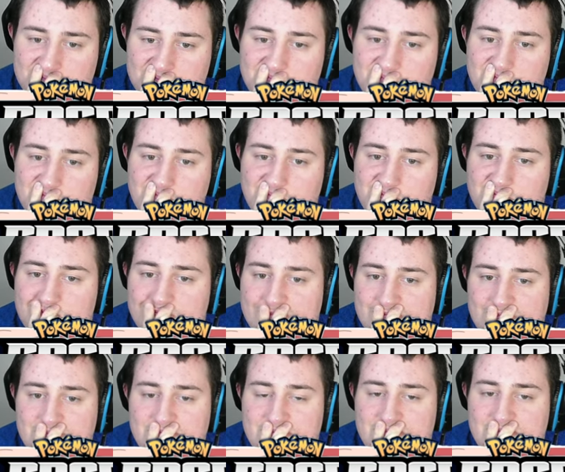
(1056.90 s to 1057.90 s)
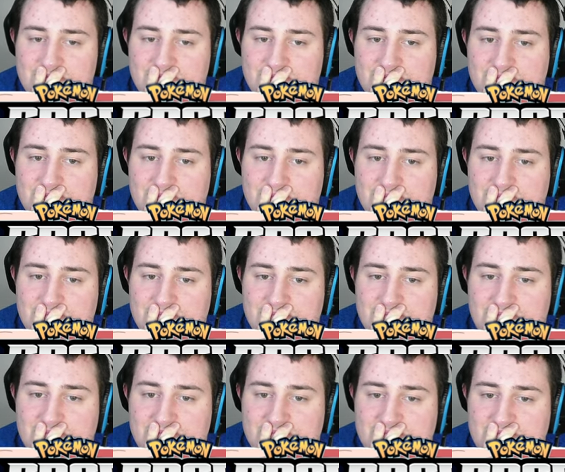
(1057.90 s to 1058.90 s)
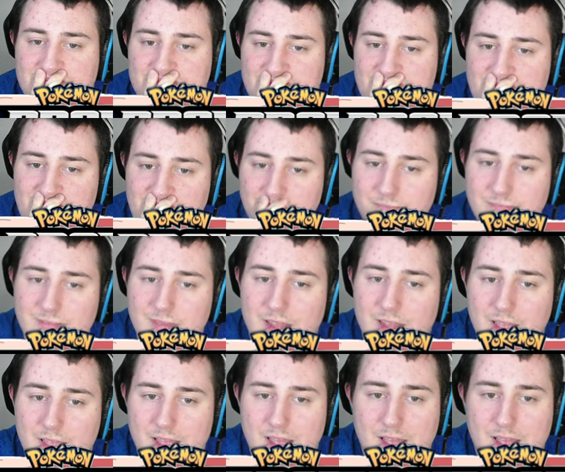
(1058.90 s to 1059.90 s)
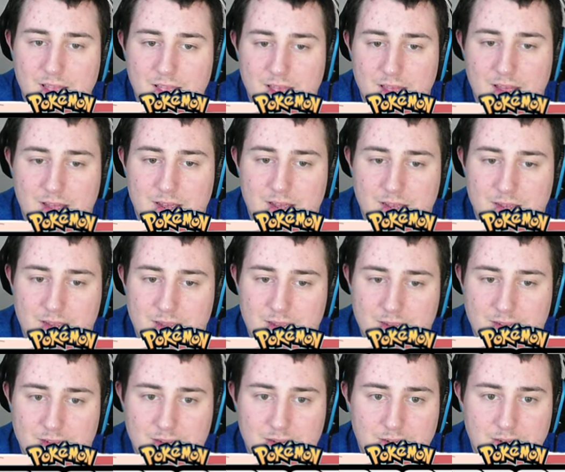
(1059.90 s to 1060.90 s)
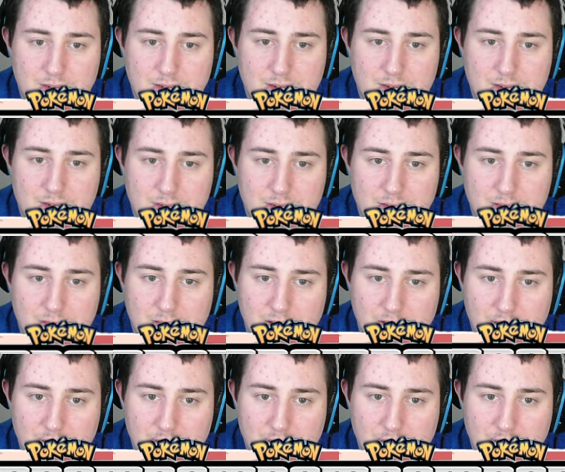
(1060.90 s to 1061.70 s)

Nobody speaks.